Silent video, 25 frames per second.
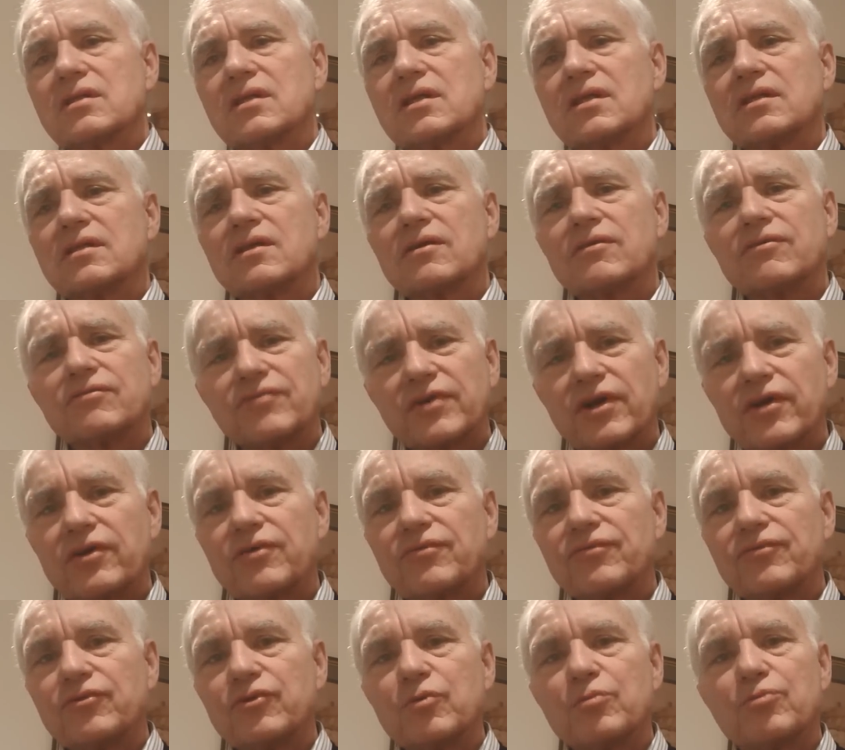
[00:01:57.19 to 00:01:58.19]
there are very
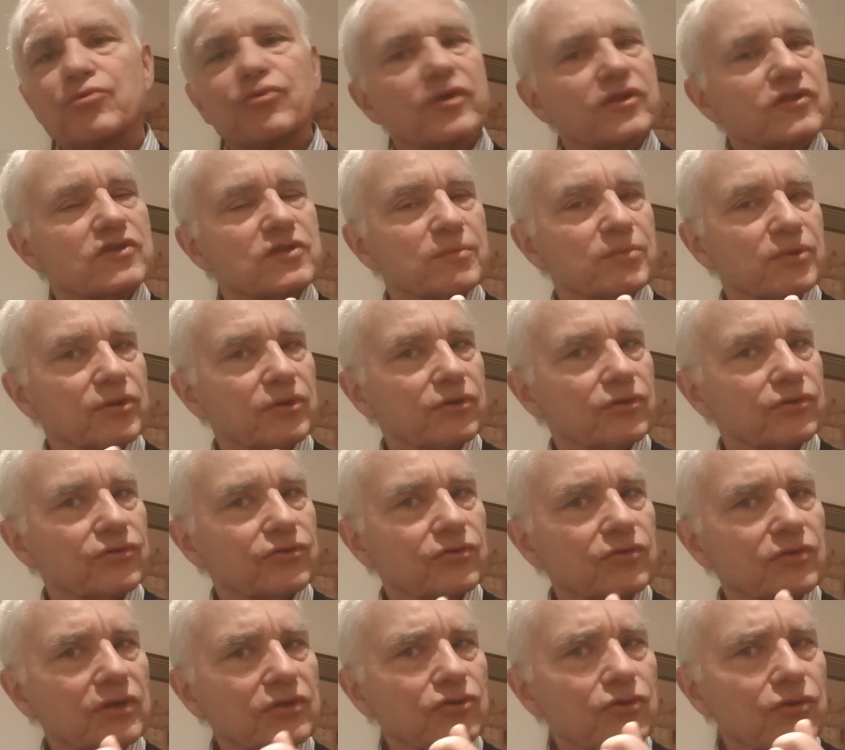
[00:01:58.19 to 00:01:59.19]
few
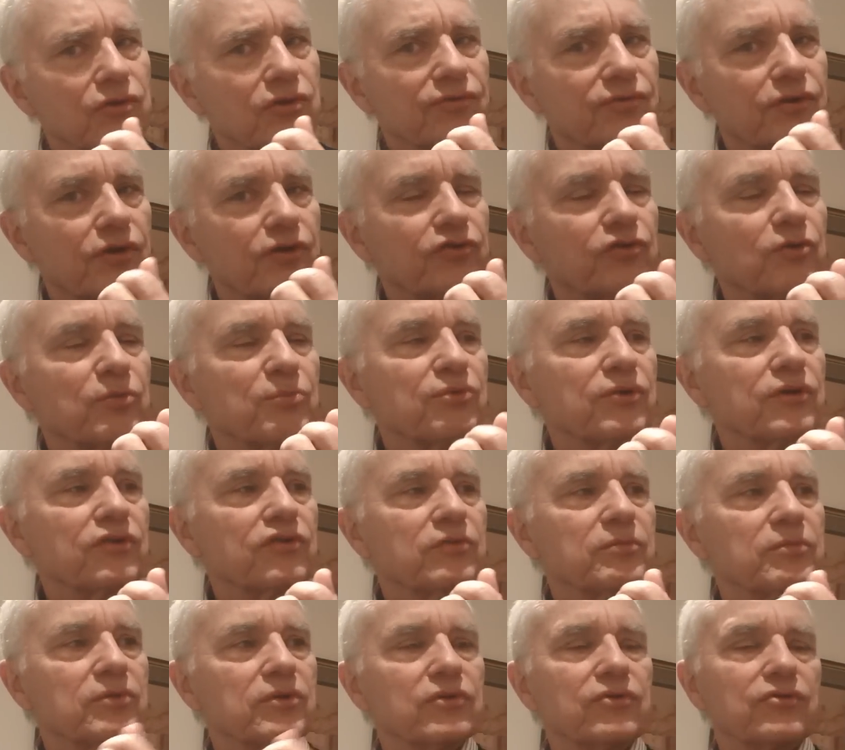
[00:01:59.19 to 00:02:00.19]
principles, universal
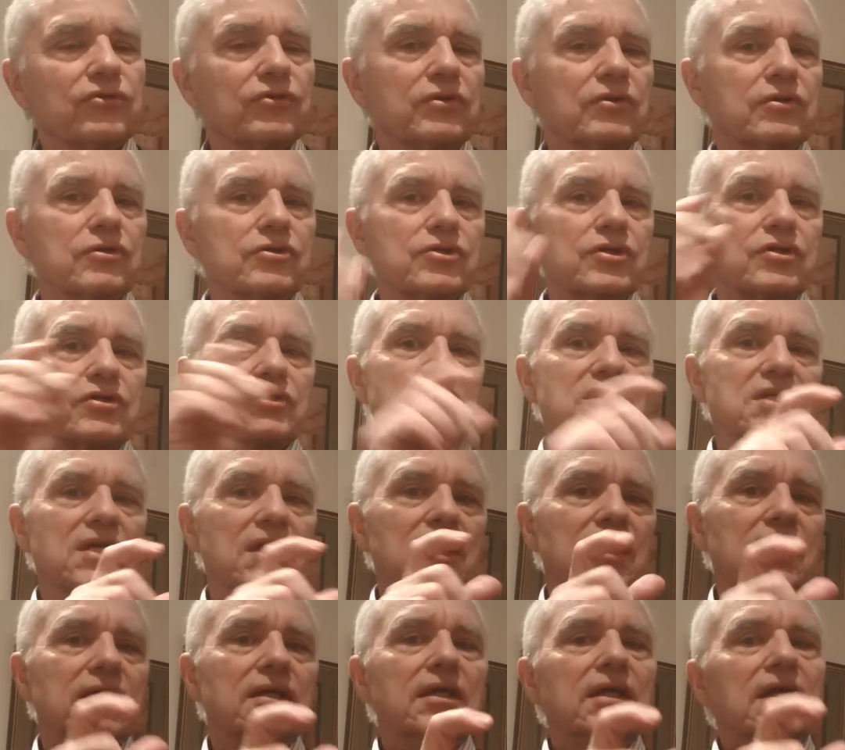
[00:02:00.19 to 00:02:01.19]
principles, you can just
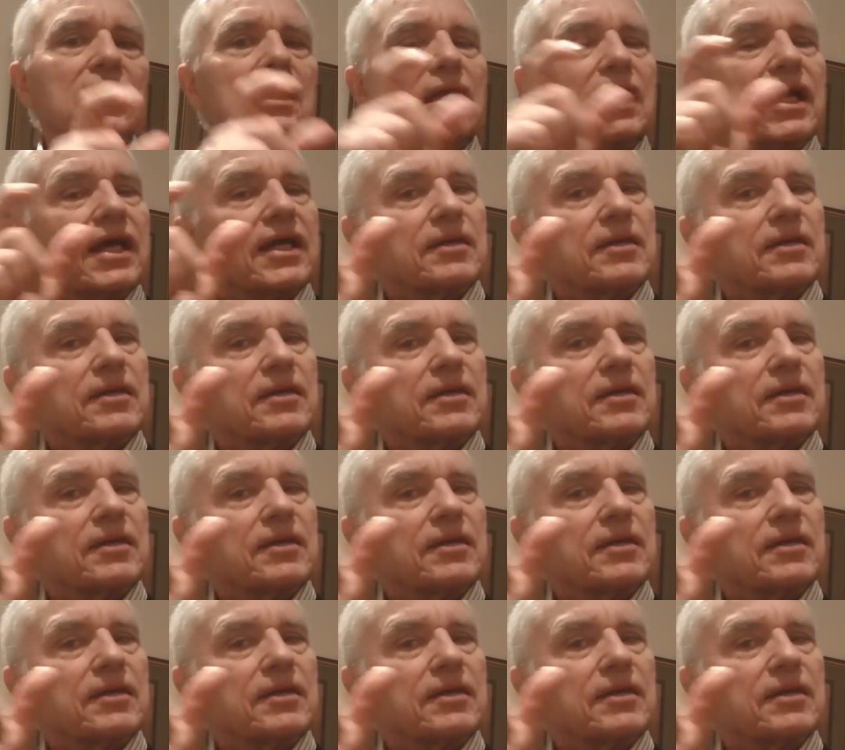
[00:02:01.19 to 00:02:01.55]
take and